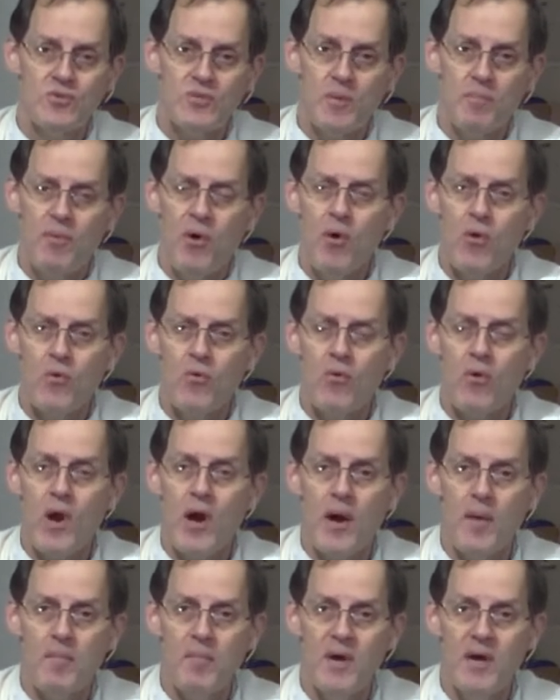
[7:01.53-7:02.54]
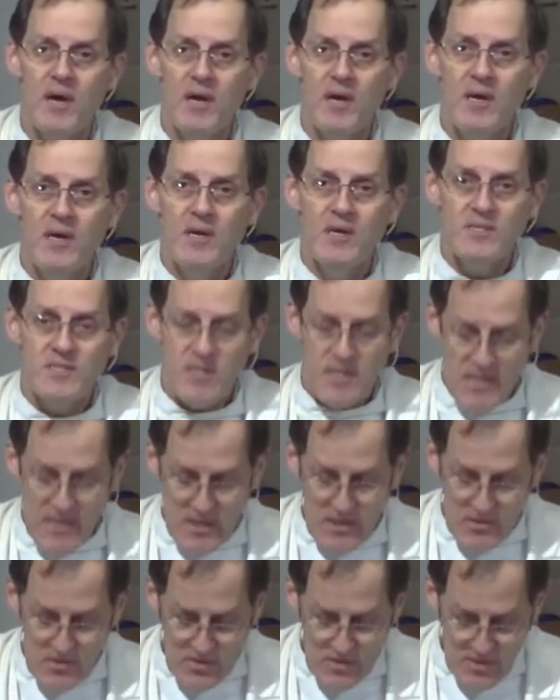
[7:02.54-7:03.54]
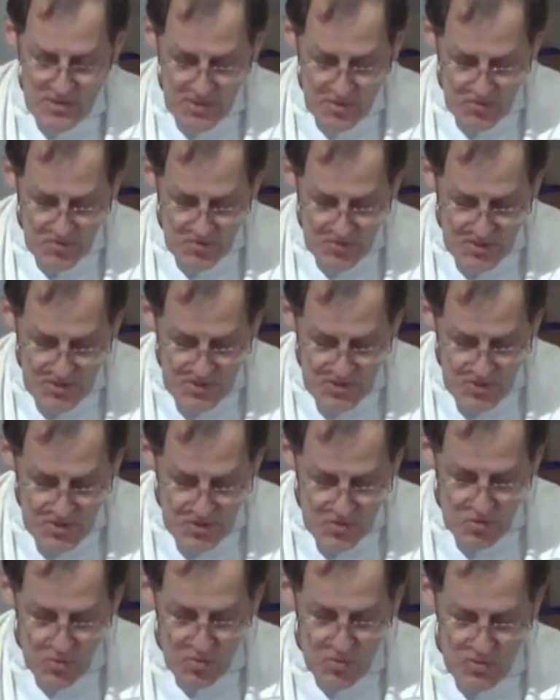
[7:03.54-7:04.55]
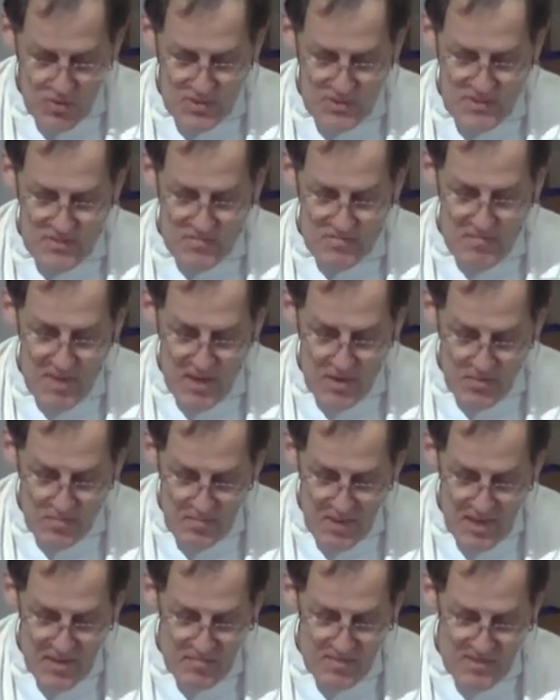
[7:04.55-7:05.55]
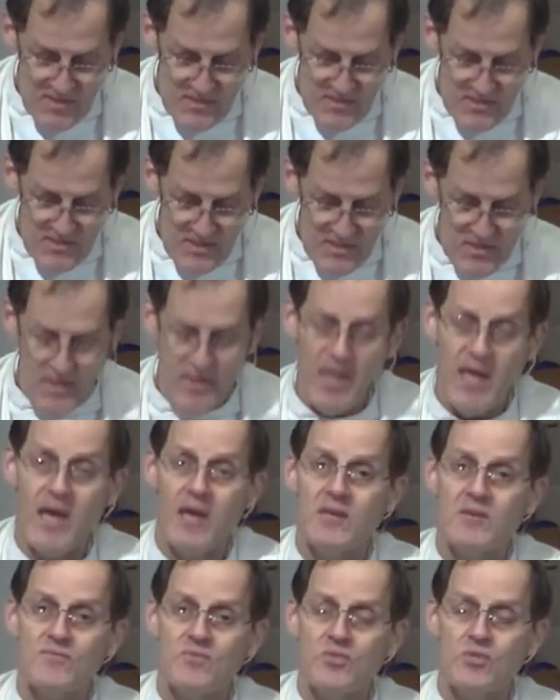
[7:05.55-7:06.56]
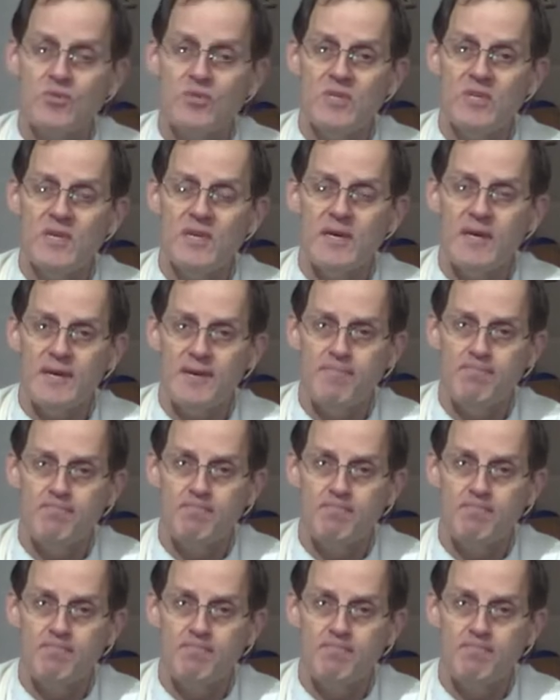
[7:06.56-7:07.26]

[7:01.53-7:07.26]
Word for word: a pogrom, to kill literally scores of male babies in the land of Judea.